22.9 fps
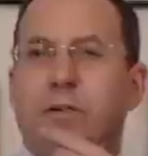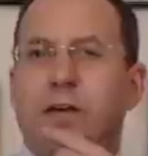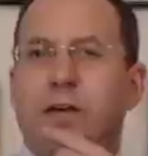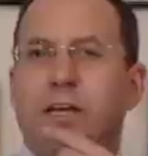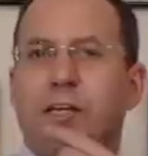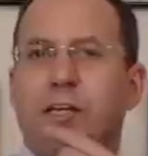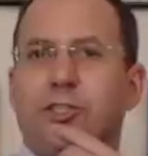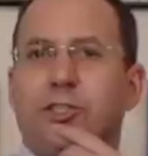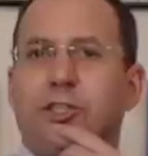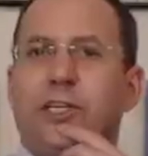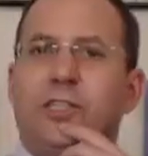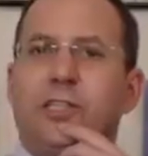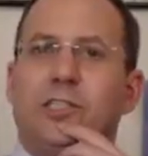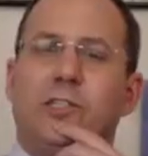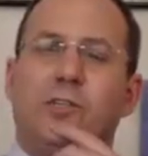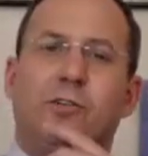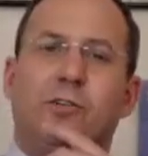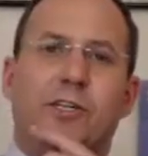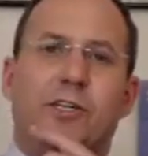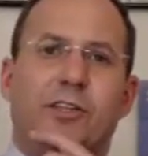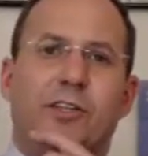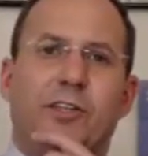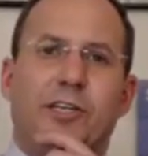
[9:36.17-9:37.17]
had a chance to
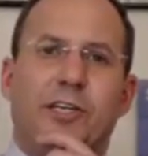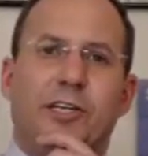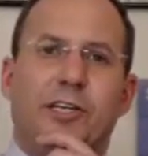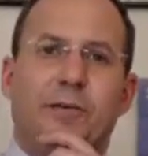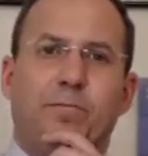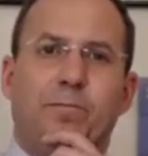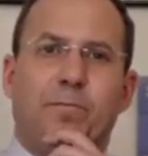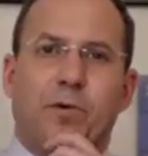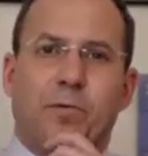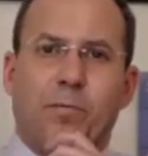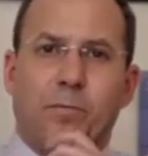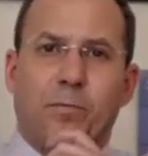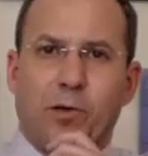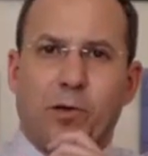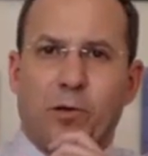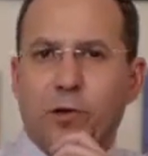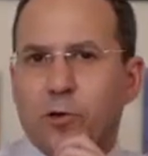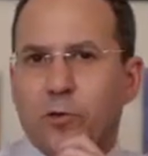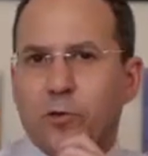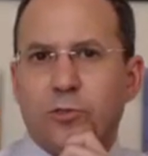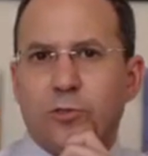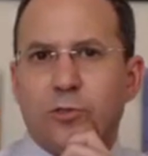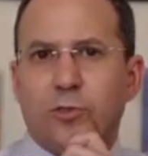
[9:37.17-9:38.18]
look at the
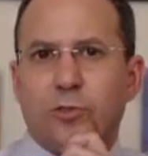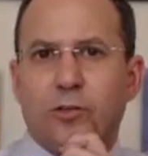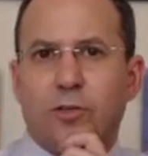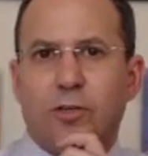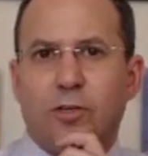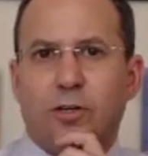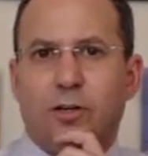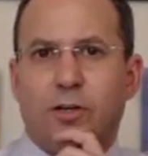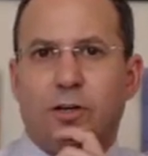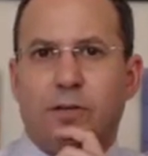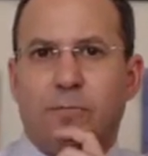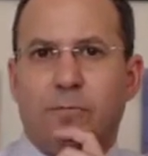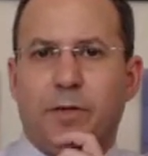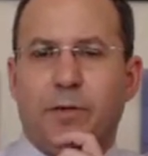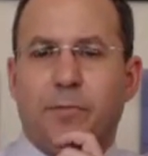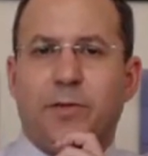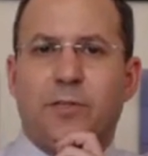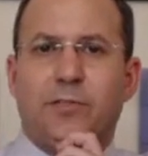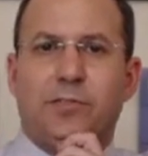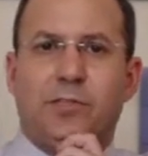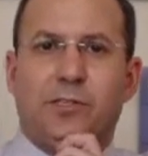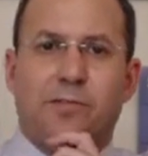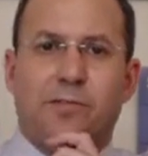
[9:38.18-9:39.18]
proposed
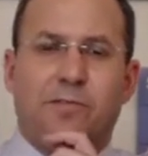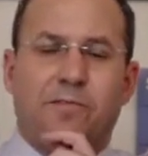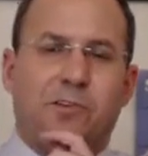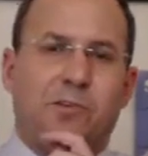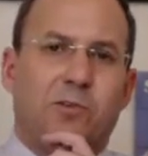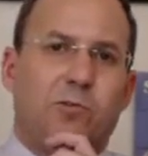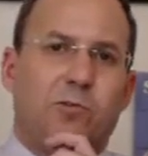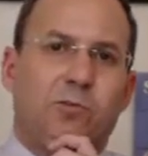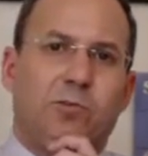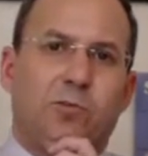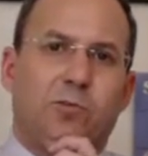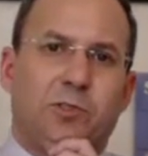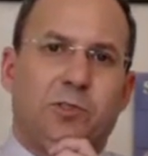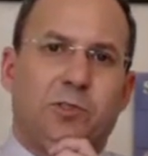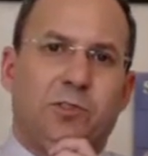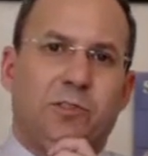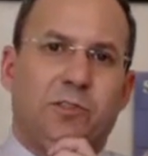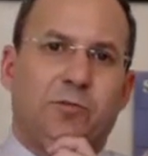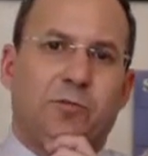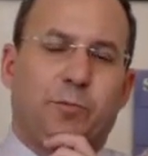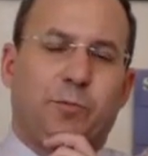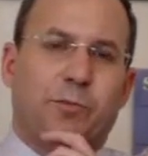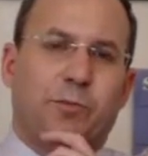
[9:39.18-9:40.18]
amendments to the Federal Rules of
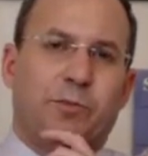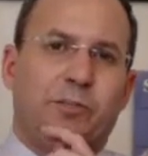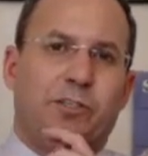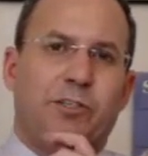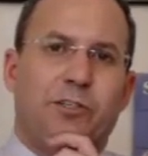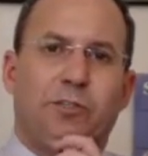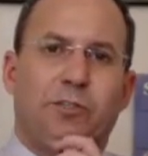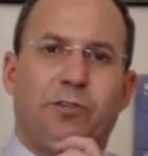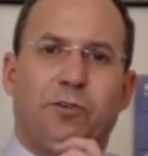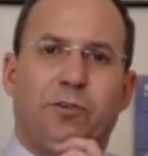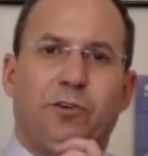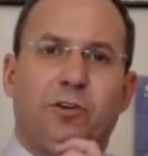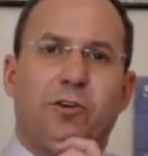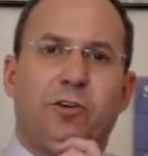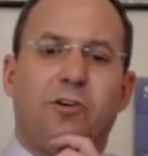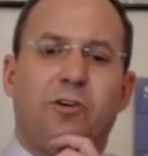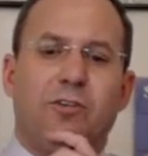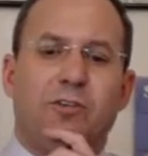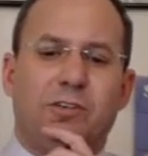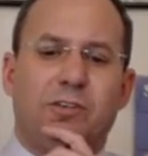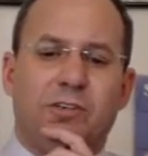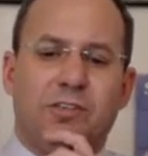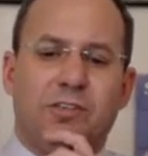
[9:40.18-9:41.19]
Civil Procedure at all?